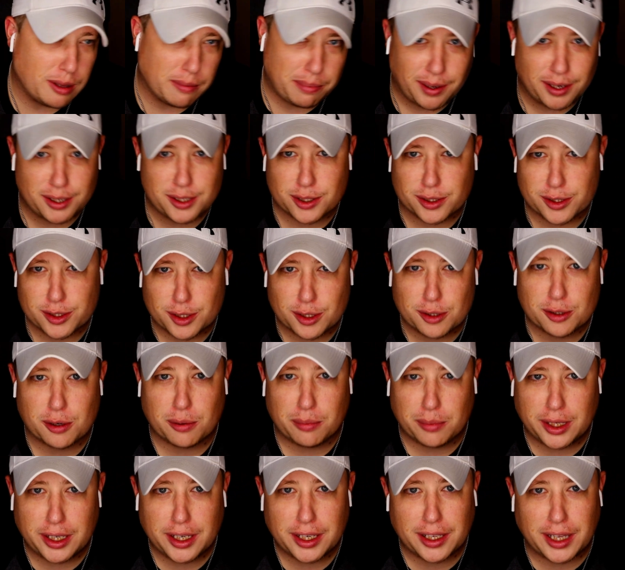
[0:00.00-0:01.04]
the picture on social
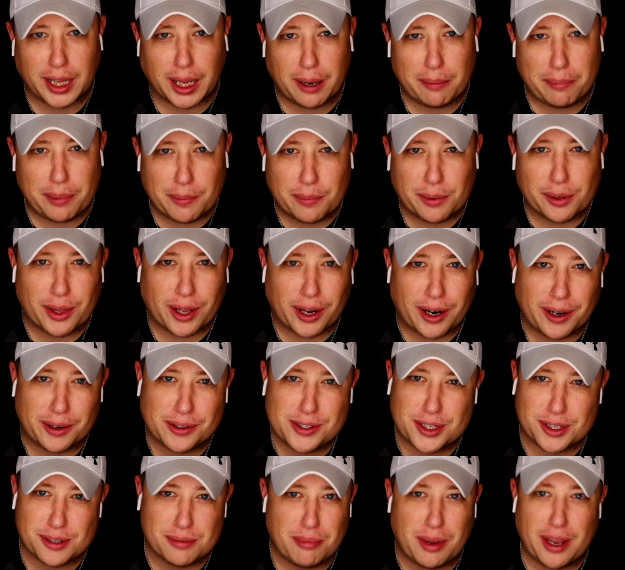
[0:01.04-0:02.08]
media, a lot of people thought I
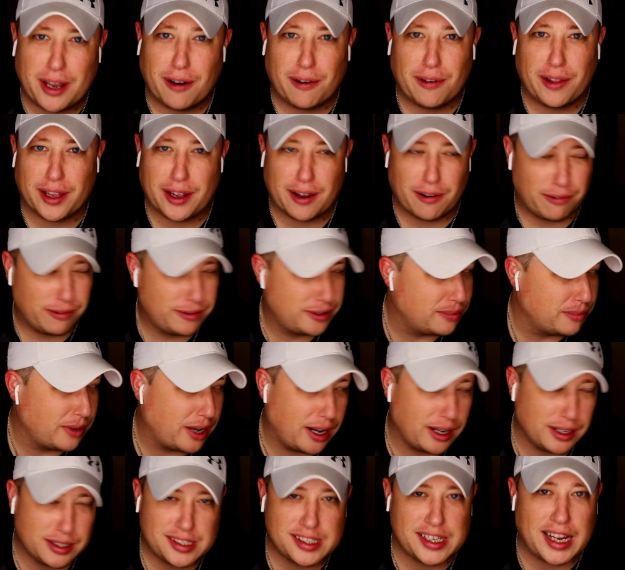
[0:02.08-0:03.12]
just made some
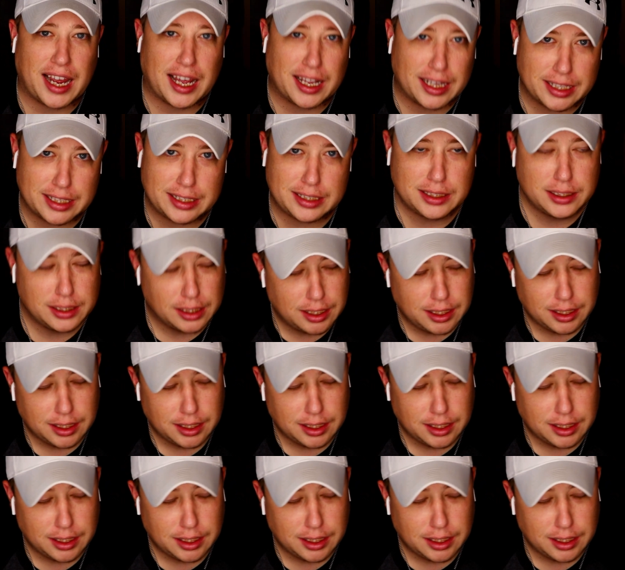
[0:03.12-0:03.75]
kind of salad.